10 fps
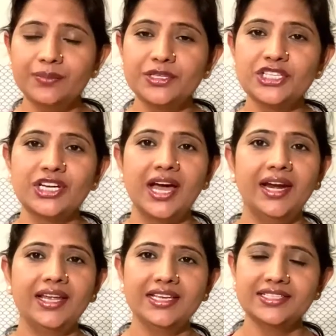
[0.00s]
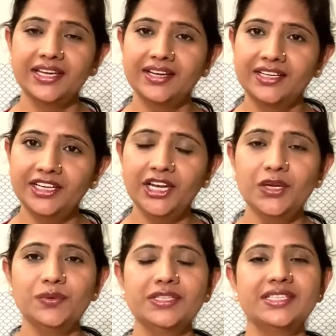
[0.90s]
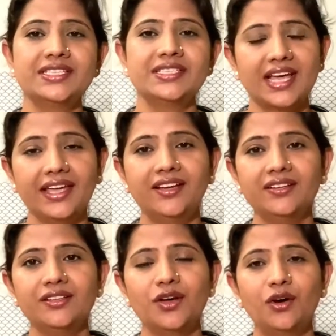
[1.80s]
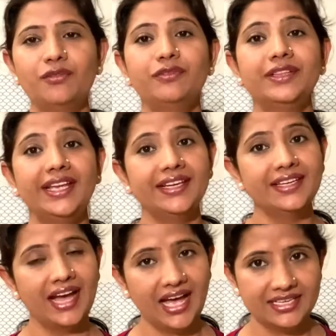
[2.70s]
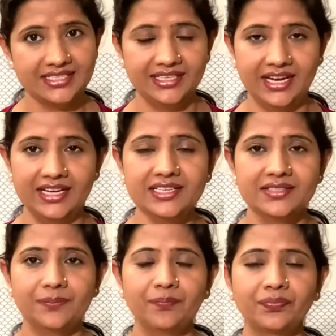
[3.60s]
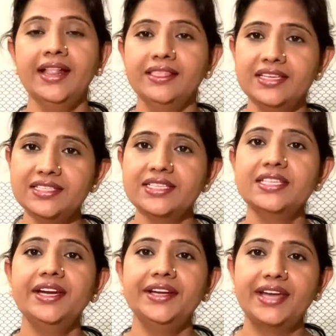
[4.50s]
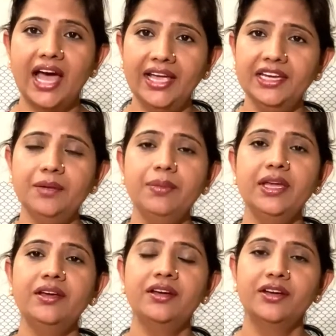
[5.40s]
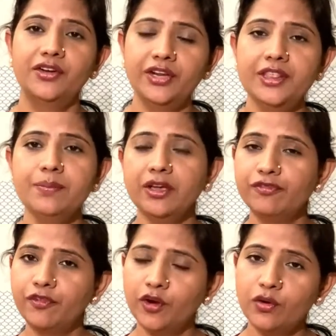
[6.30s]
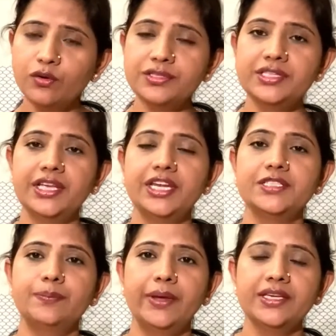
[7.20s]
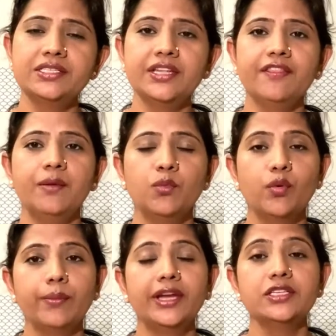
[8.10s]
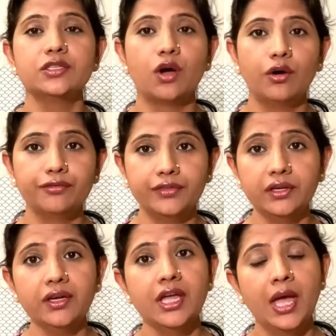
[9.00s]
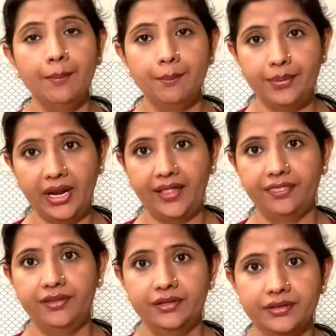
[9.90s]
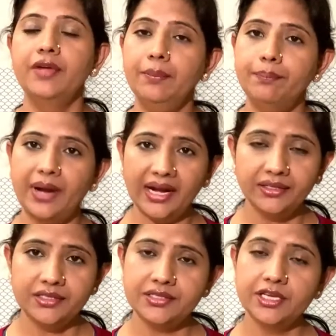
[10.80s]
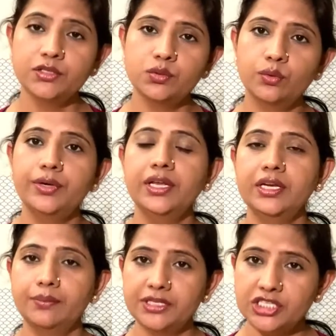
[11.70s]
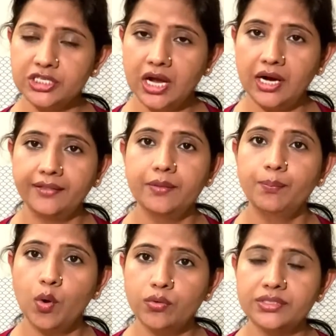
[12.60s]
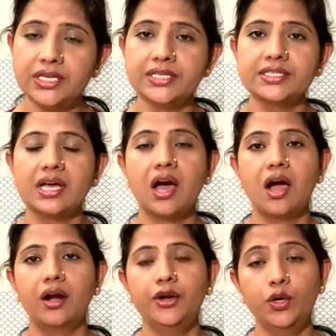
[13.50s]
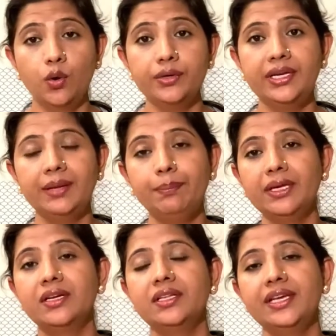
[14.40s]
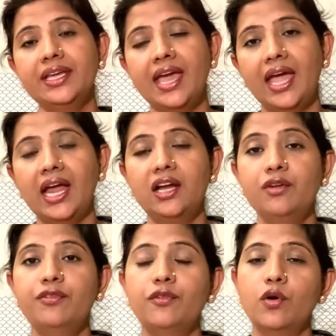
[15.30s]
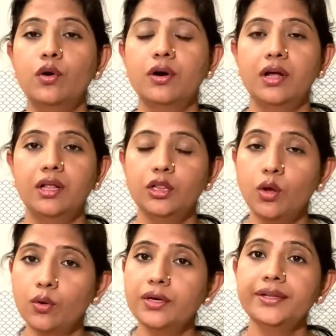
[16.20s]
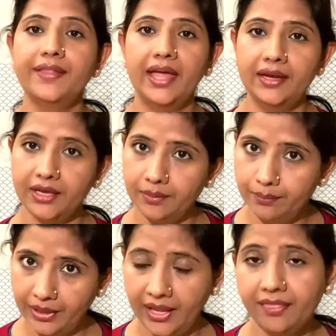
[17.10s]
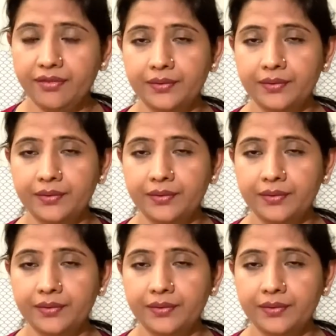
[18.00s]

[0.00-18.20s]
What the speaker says: Namaskara is a continuous cycle of linked asanas. This is a dynamic rhythmic flow series based in the movements of the breath. When practicing Surya Namaskar, the poses are not typically held for longer than a breath.